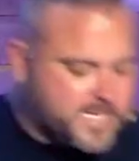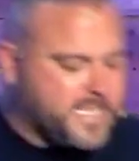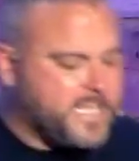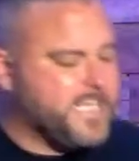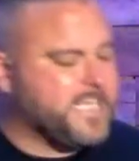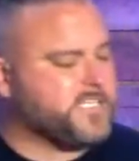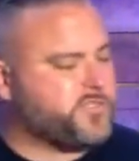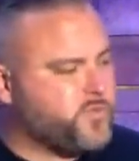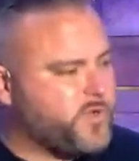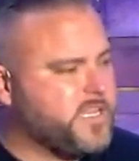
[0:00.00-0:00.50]
that
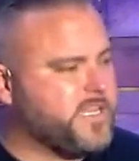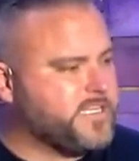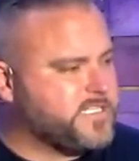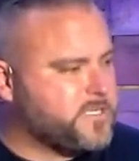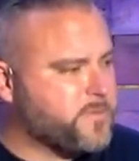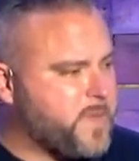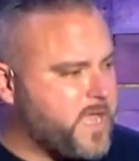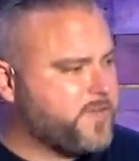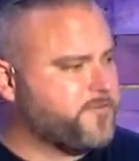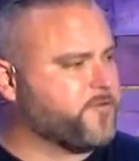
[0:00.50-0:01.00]
he's
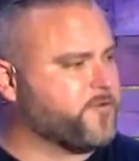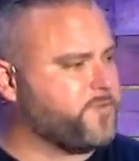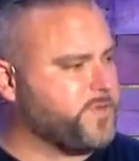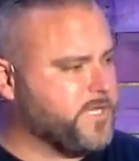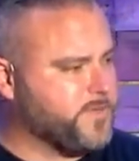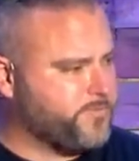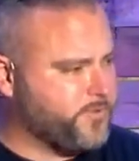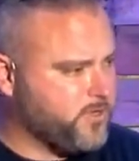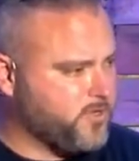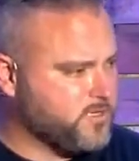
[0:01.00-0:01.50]
willing to make for
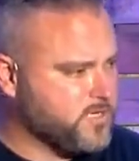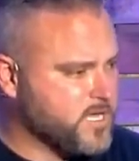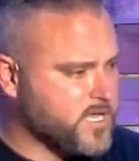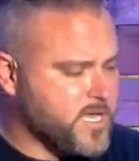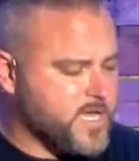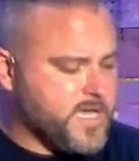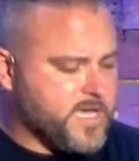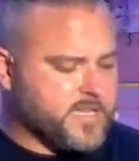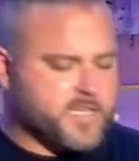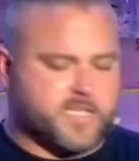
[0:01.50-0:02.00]

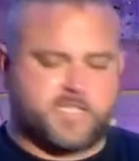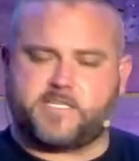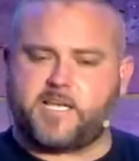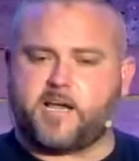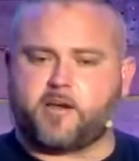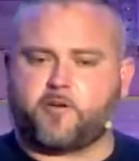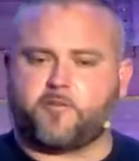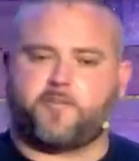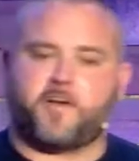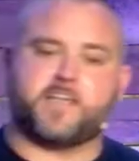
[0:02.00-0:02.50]
people and the
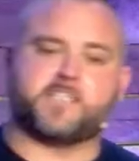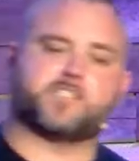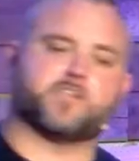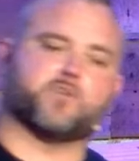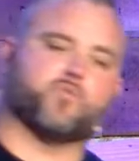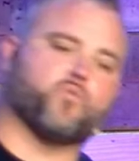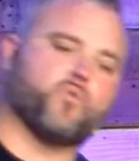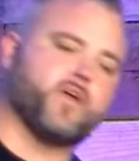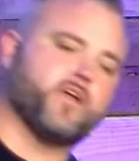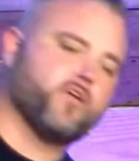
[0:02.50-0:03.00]
sacrifice
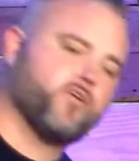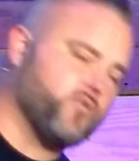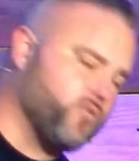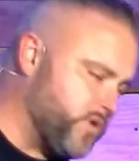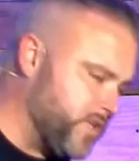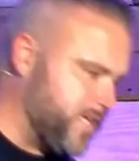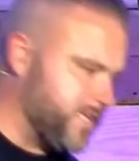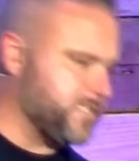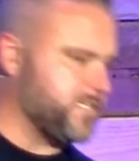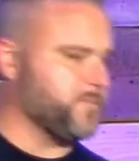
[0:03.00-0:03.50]
that
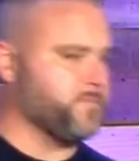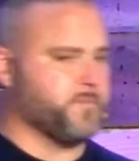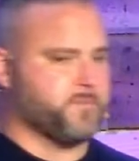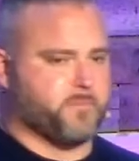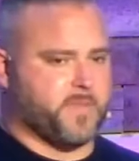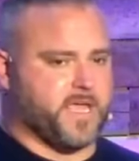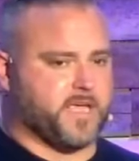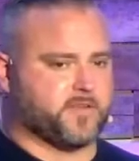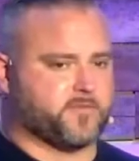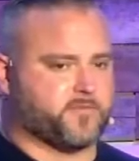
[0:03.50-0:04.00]
we're willing to
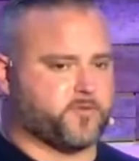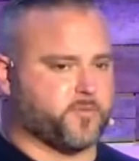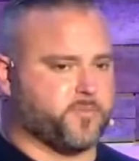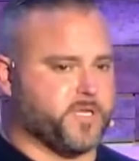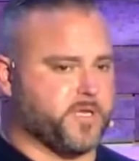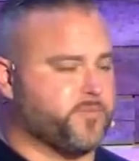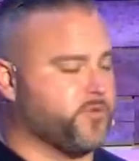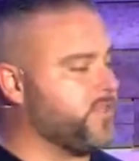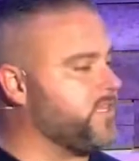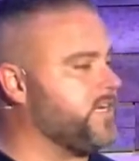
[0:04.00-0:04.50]
make for
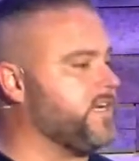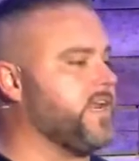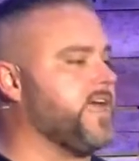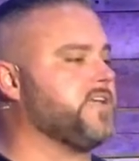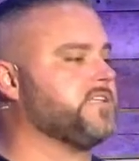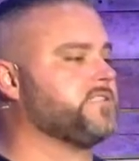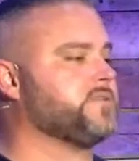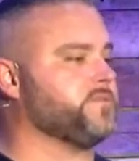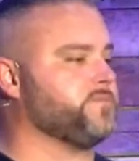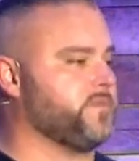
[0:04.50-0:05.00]
people, then
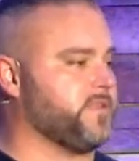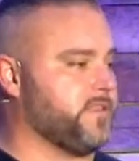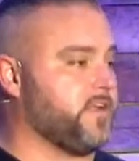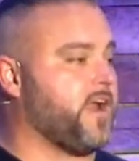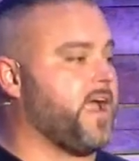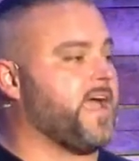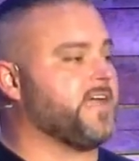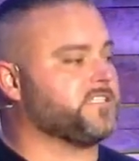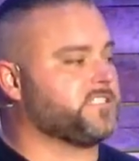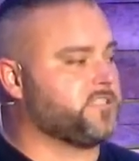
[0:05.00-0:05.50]

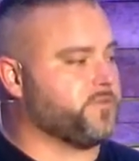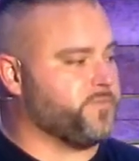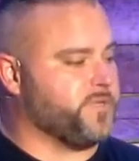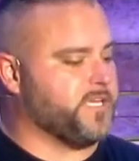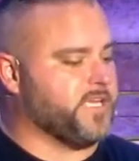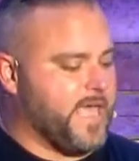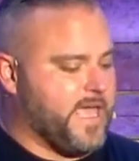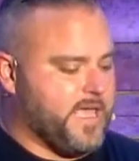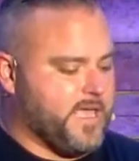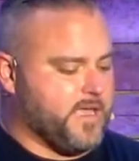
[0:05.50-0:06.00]
there has to
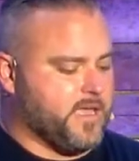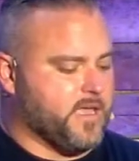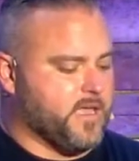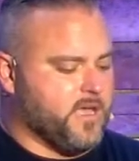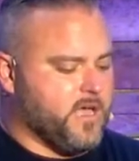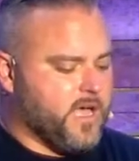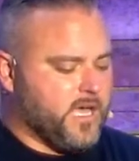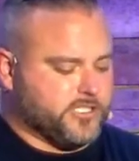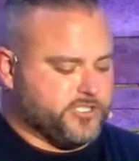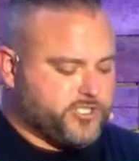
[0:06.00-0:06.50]
be
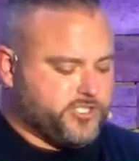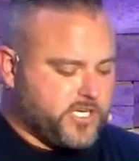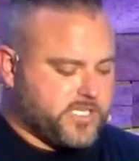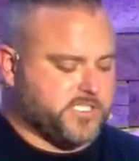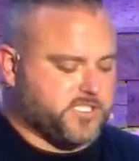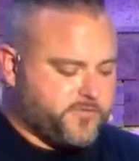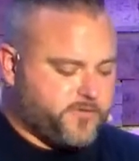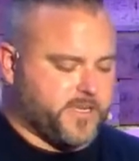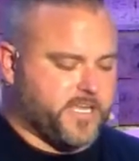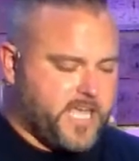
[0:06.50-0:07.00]
a
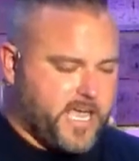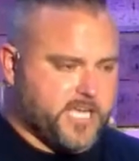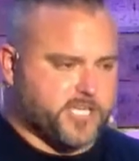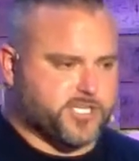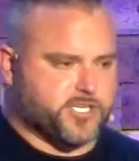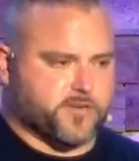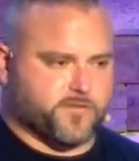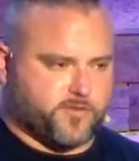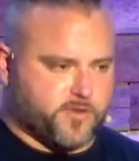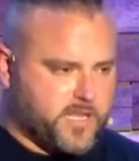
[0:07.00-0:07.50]

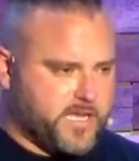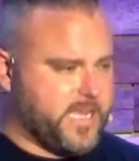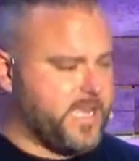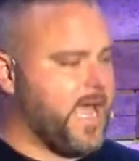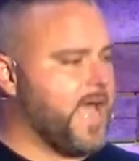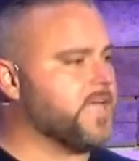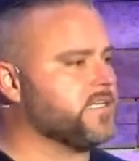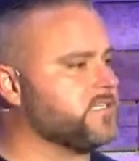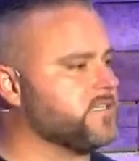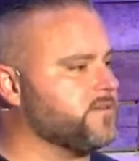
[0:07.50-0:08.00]
justification for that
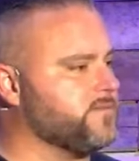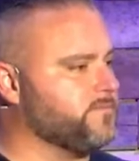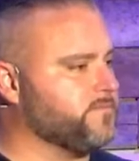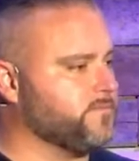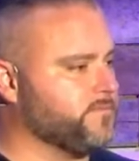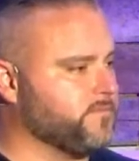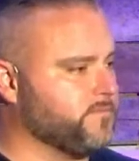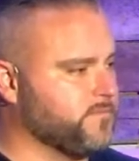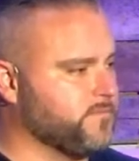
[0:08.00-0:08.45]
chasm.